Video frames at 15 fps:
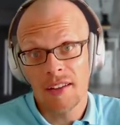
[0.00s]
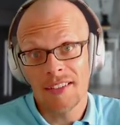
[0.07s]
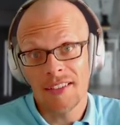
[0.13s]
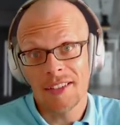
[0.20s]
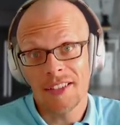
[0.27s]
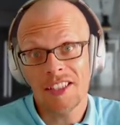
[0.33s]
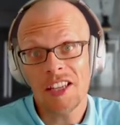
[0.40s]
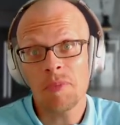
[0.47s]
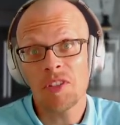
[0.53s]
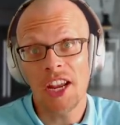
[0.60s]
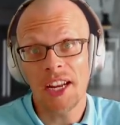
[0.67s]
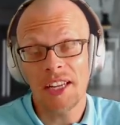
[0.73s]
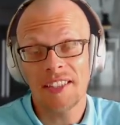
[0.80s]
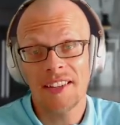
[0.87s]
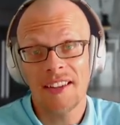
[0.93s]

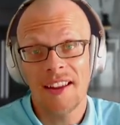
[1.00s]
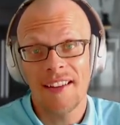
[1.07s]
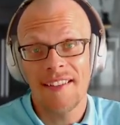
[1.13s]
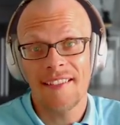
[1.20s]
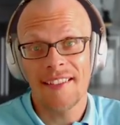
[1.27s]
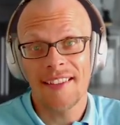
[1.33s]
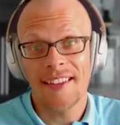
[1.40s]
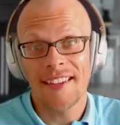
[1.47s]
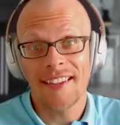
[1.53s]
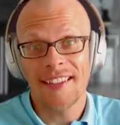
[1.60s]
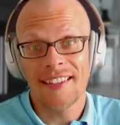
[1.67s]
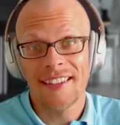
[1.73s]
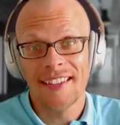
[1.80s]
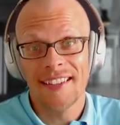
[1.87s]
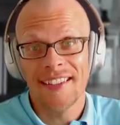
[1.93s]
subject
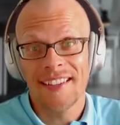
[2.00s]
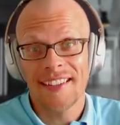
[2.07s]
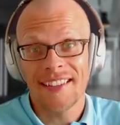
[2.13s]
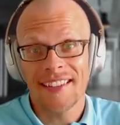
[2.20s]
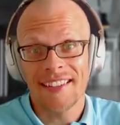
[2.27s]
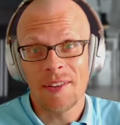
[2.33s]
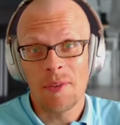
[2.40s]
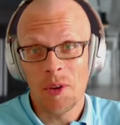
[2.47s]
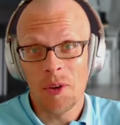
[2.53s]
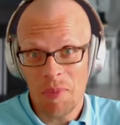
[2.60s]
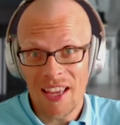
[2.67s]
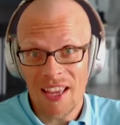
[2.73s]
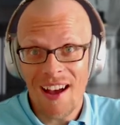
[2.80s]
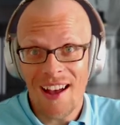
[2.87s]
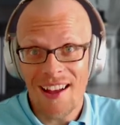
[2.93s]
would be
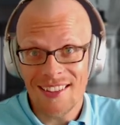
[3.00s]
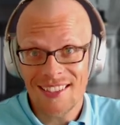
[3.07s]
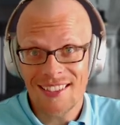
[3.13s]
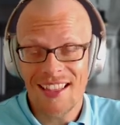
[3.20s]
asked,